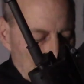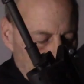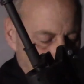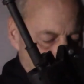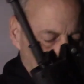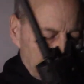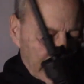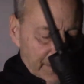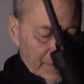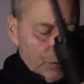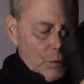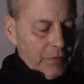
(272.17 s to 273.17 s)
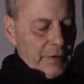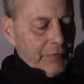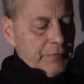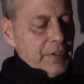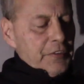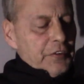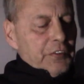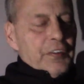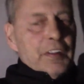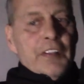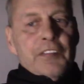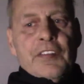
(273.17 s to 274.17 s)
Okay, to go over the features of
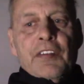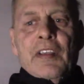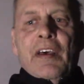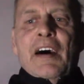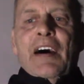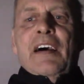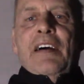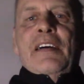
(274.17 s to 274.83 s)
this, uh,